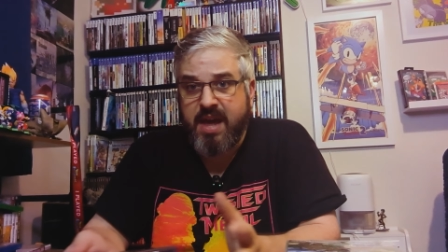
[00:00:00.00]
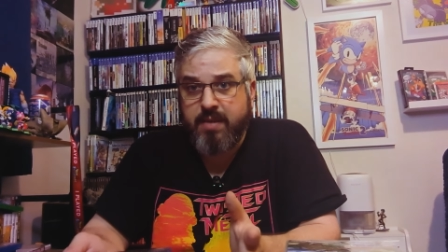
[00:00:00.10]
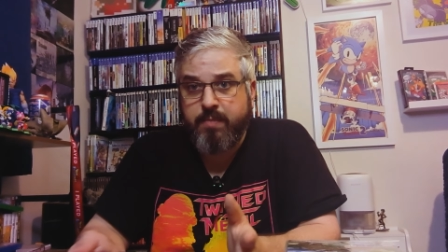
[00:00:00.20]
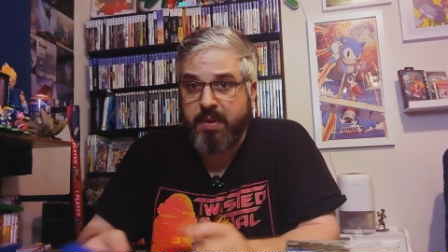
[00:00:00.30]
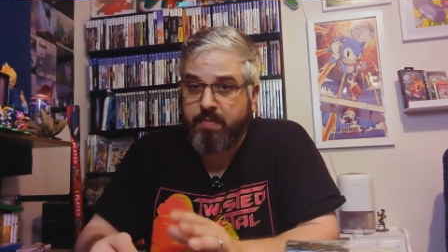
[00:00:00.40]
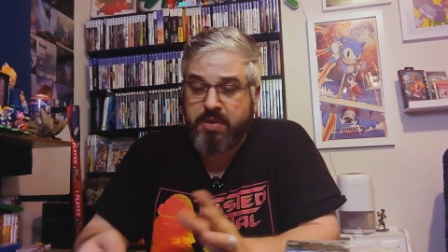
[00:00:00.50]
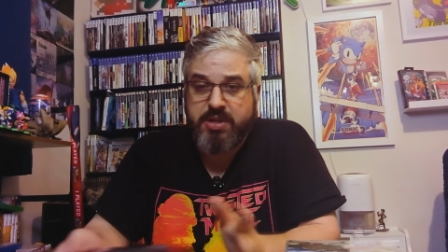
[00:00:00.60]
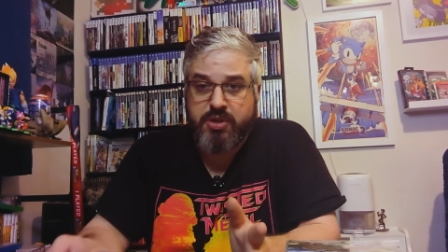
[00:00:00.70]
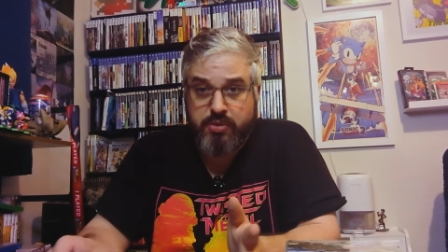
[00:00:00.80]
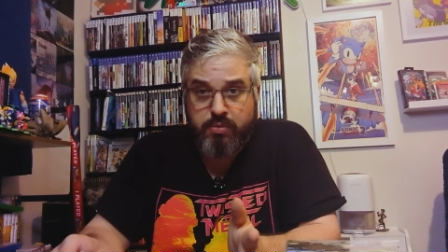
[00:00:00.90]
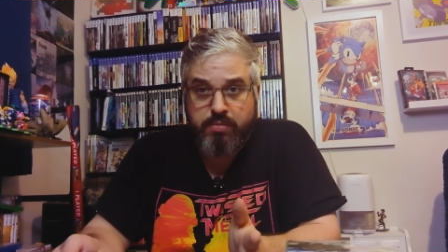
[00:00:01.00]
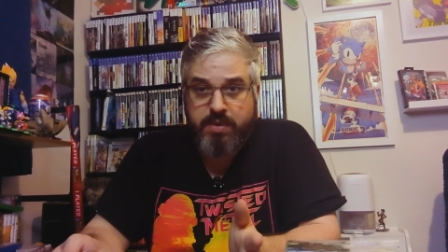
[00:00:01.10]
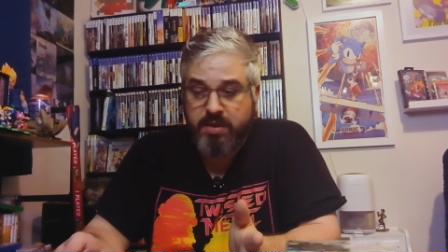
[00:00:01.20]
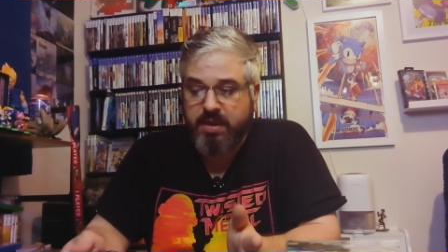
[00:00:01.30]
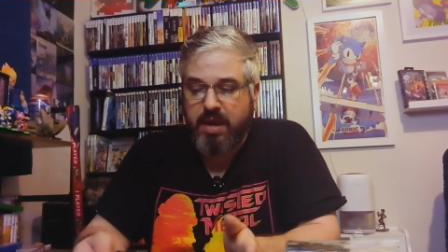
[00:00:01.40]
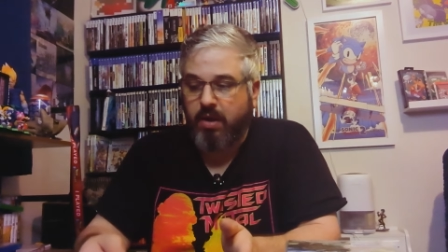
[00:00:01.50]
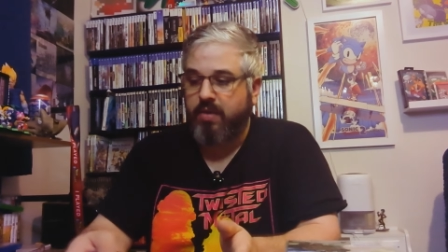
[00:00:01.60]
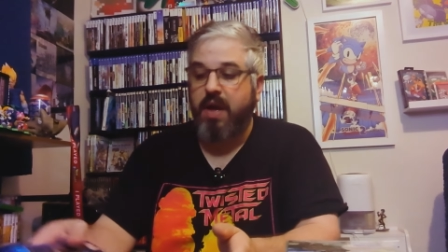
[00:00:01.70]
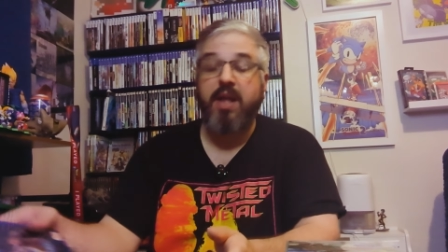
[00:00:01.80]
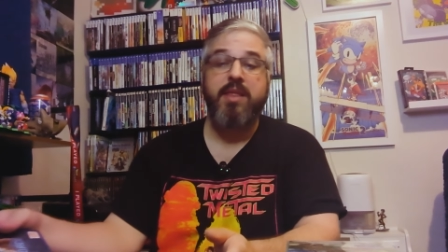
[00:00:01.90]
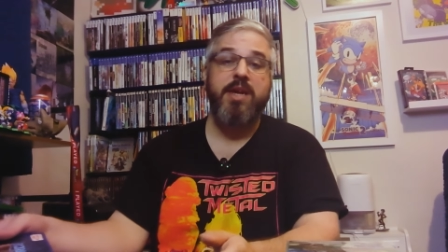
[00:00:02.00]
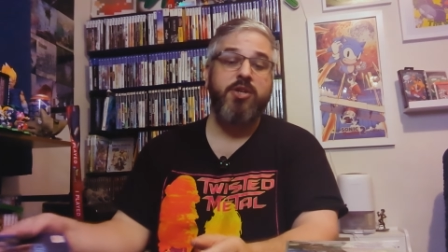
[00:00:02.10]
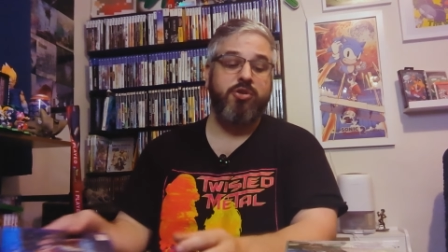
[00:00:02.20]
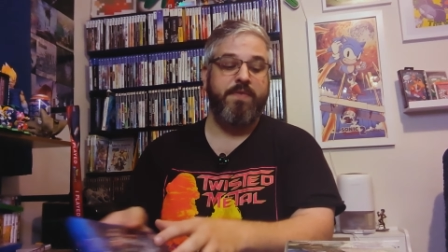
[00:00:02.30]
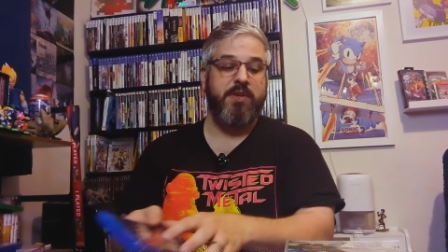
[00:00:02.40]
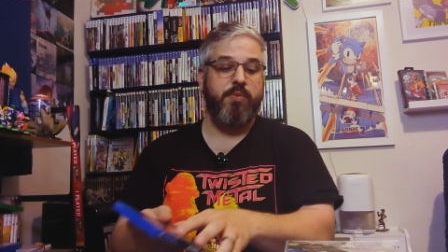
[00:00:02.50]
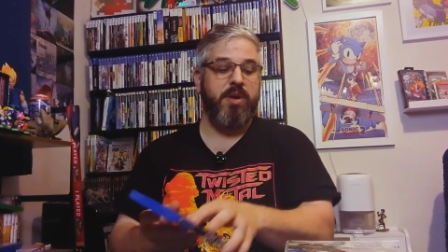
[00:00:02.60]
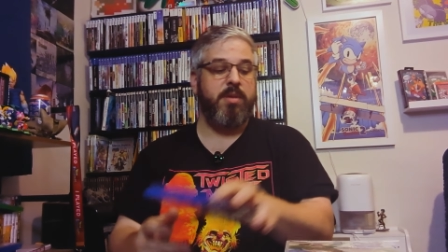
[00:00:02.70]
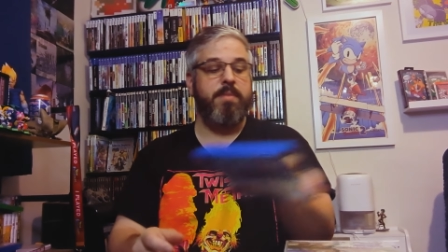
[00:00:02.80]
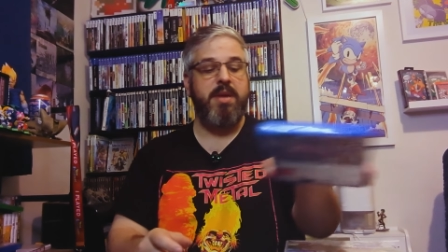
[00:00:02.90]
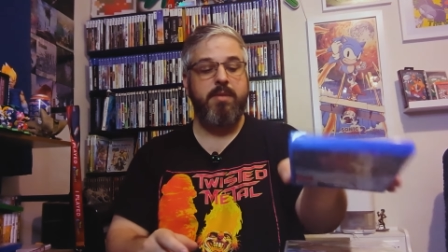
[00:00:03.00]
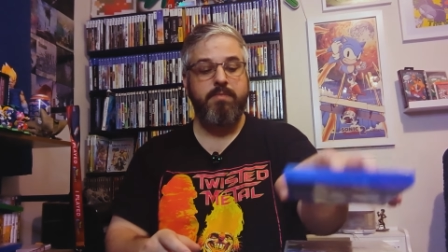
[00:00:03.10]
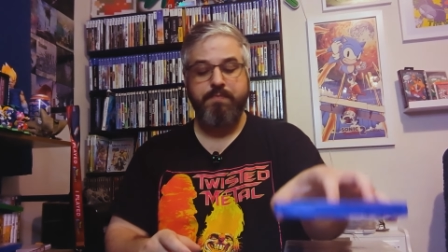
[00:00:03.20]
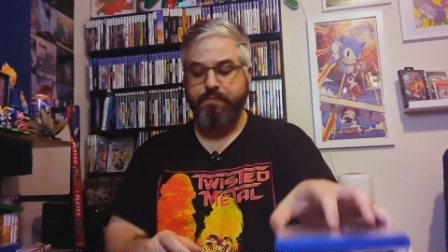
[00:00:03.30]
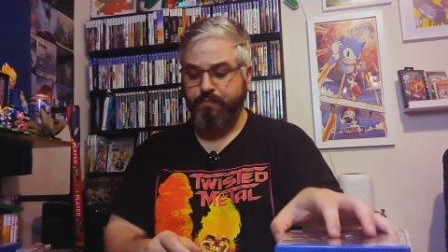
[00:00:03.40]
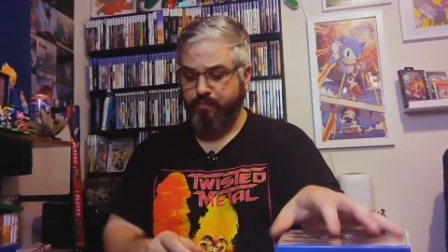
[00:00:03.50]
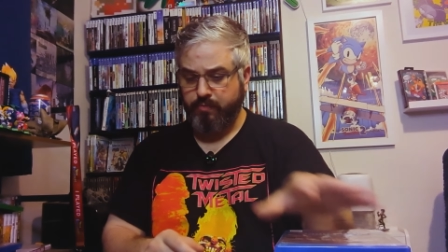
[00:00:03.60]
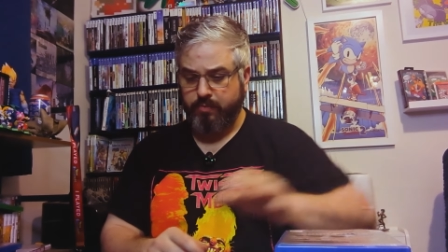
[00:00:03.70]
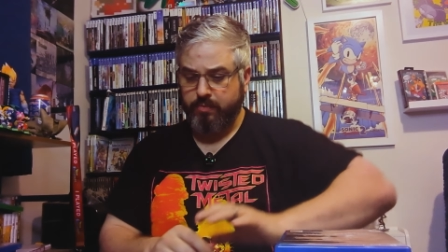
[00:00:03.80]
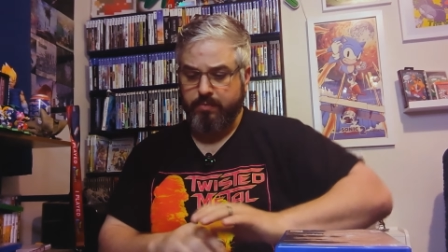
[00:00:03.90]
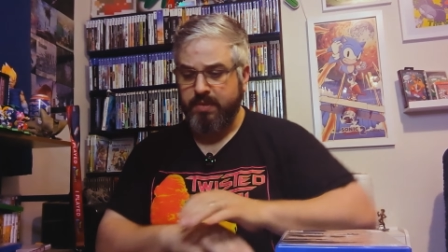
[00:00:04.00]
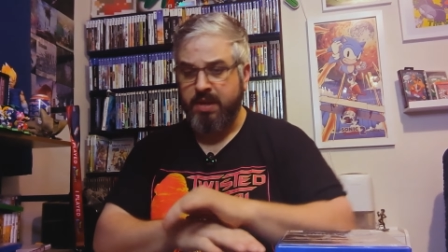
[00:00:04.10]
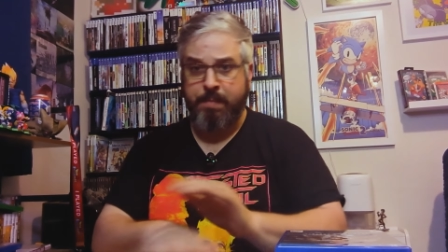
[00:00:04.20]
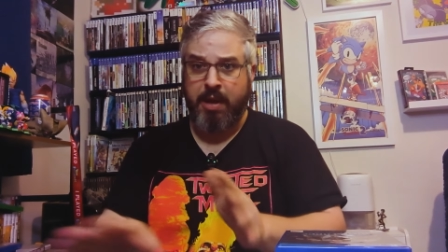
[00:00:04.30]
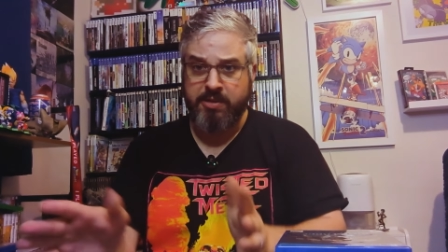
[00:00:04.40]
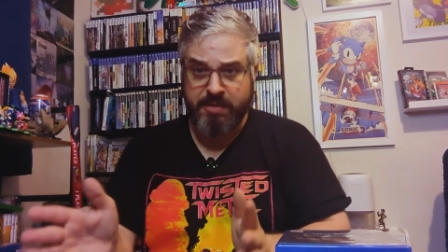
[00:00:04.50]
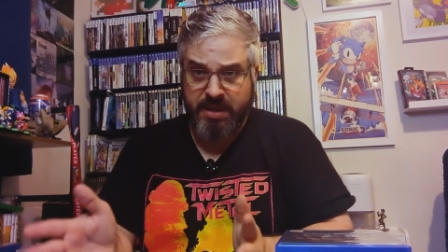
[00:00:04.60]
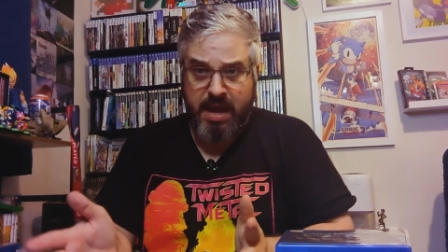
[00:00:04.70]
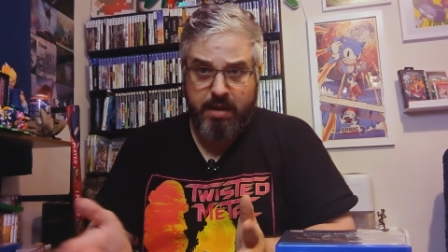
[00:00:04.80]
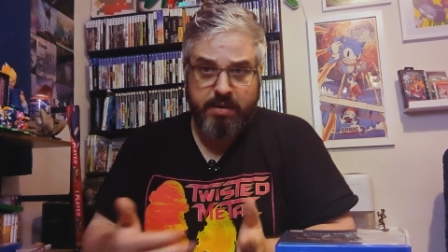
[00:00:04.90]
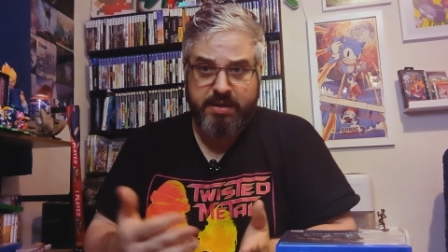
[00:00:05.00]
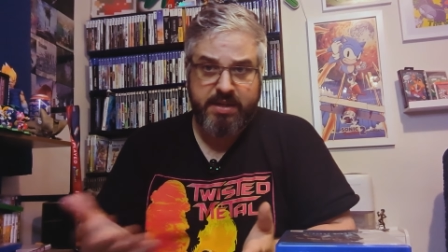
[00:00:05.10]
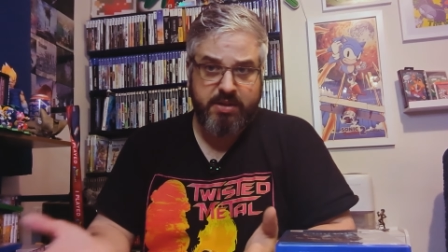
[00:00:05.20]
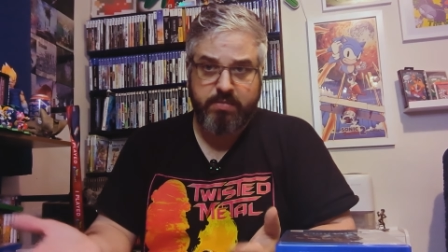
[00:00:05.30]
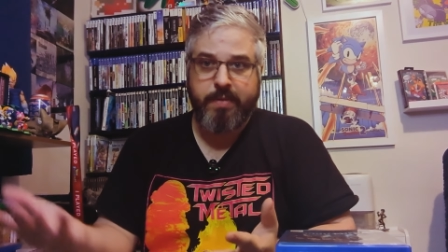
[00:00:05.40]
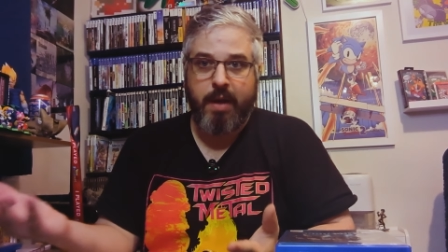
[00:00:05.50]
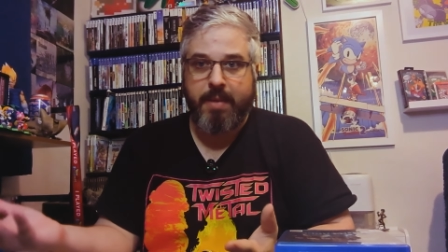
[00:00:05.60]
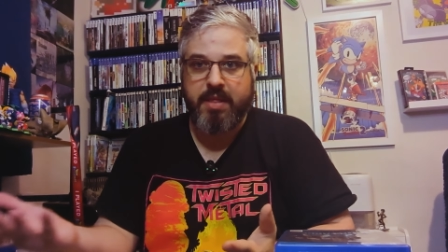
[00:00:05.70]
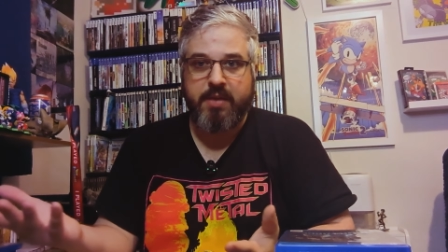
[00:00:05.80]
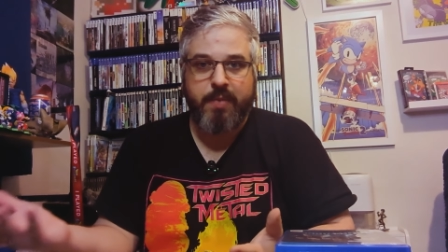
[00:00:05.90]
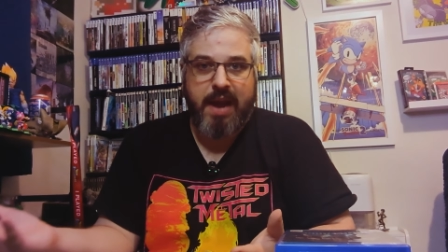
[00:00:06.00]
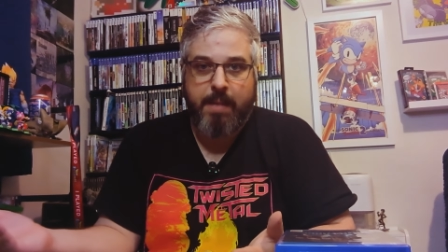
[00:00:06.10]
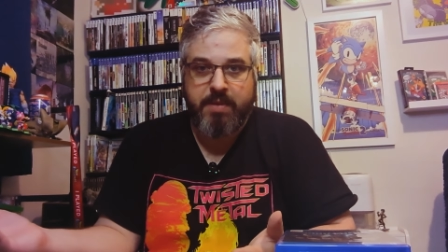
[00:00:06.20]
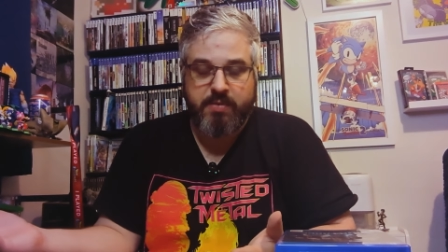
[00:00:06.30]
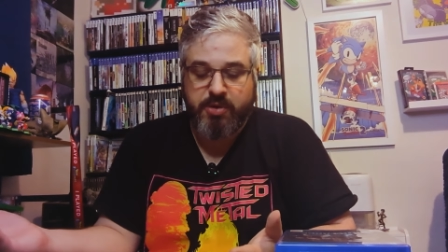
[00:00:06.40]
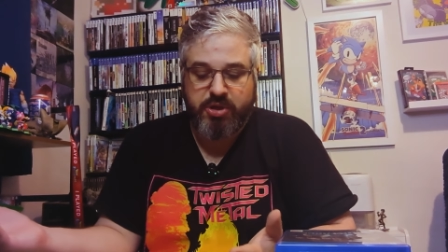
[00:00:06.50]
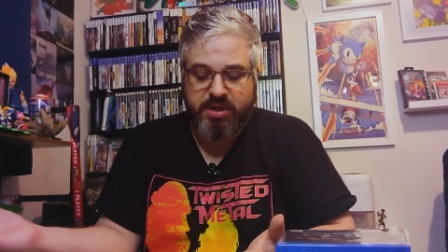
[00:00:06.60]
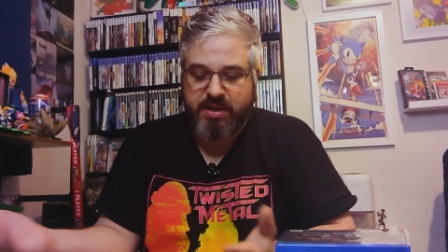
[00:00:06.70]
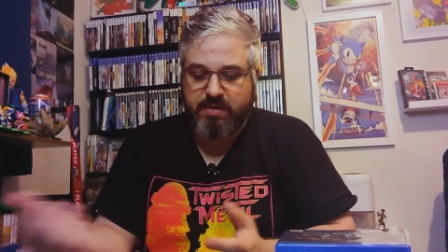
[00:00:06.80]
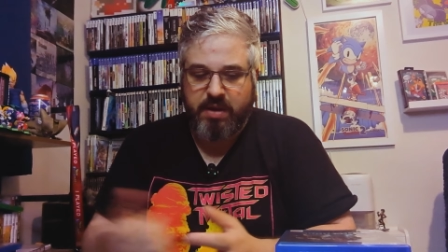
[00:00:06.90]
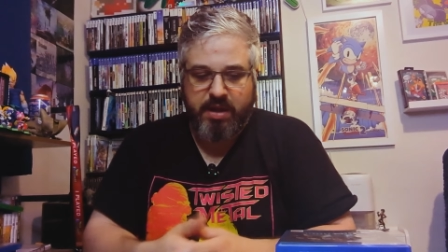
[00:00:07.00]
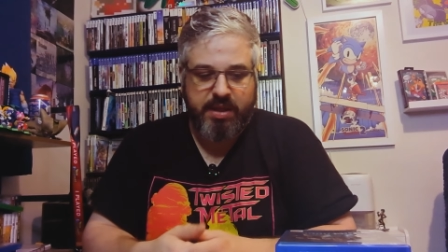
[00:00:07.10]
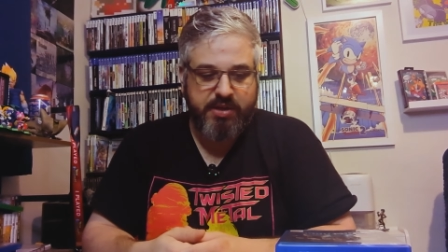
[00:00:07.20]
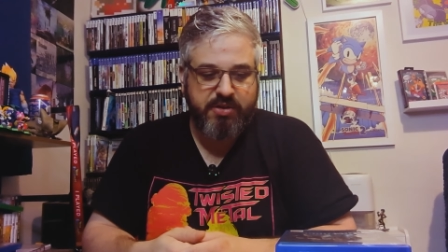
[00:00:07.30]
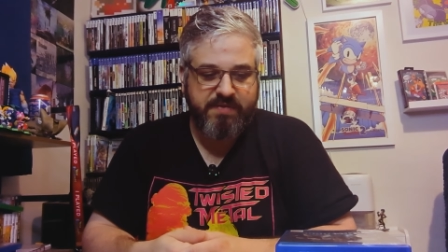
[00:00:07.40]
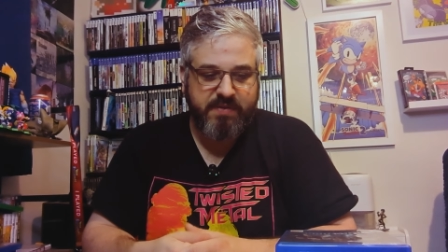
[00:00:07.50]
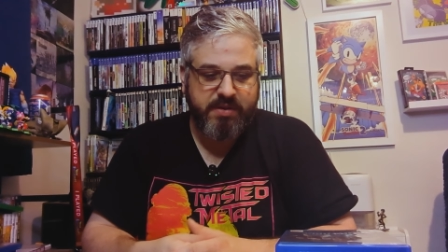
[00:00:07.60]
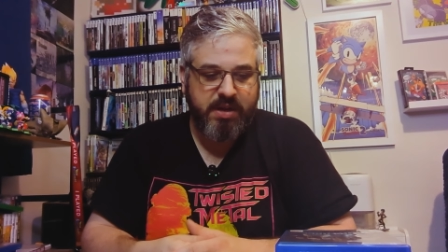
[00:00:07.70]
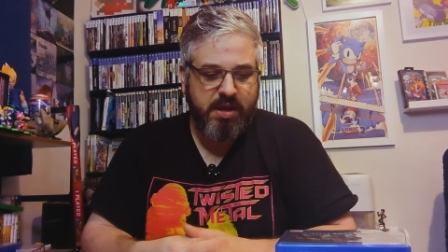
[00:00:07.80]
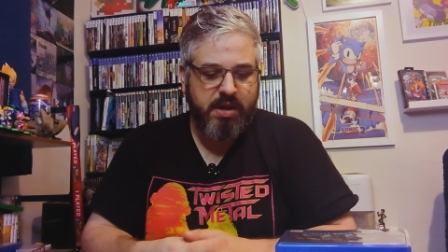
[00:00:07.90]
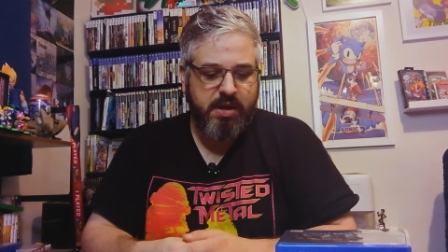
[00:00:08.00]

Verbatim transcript: that, people assumed that all the online trophies were going to be impossible to get because that's common. That's what happens when you shut down the online servers.